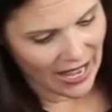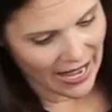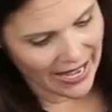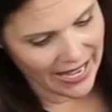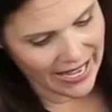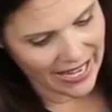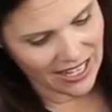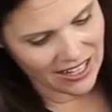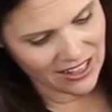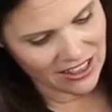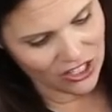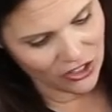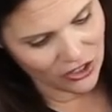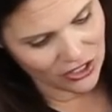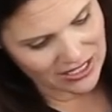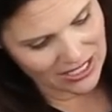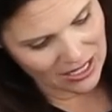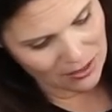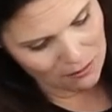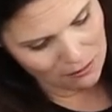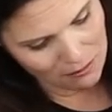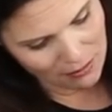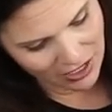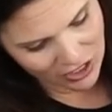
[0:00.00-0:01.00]
And there
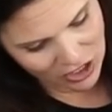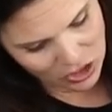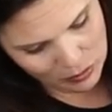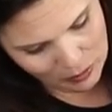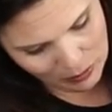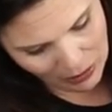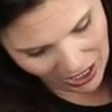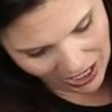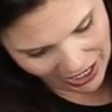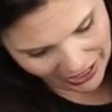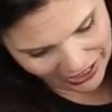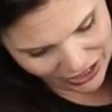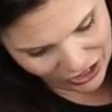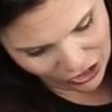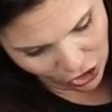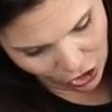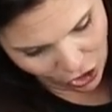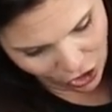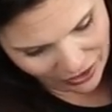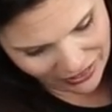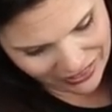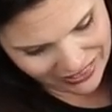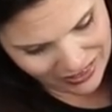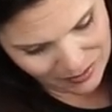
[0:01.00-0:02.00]
is a mesh pocket
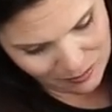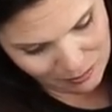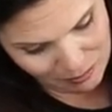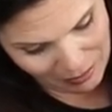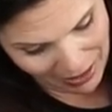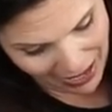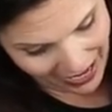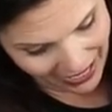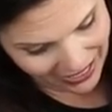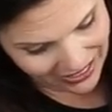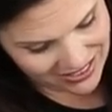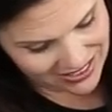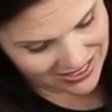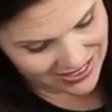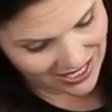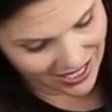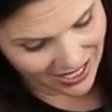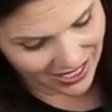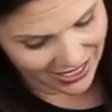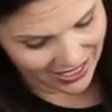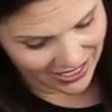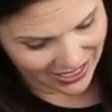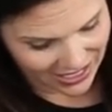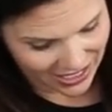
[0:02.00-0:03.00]
on the back
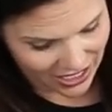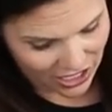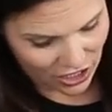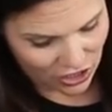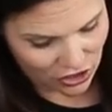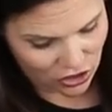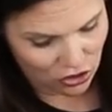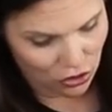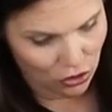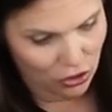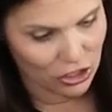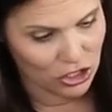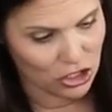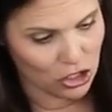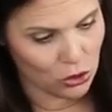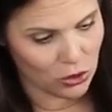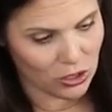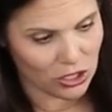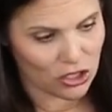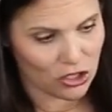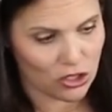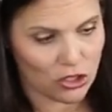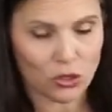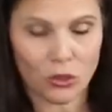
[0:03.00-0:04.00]
side so that
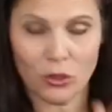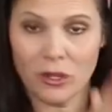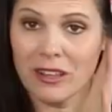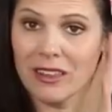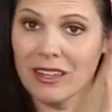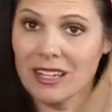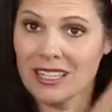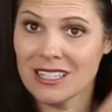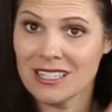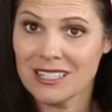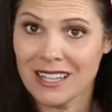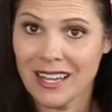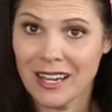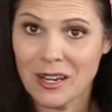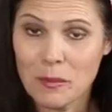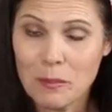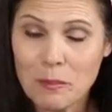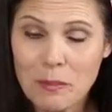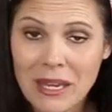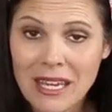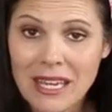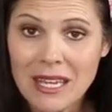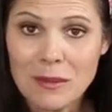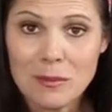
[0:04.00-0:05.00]
you can store things
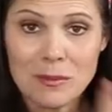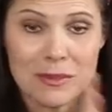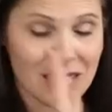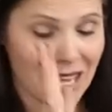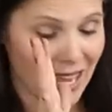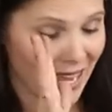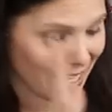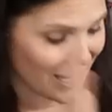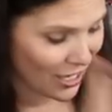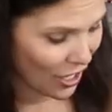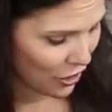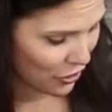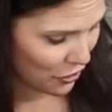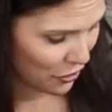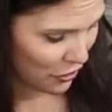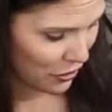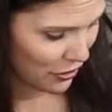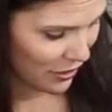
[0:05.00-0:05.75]
like bibs and other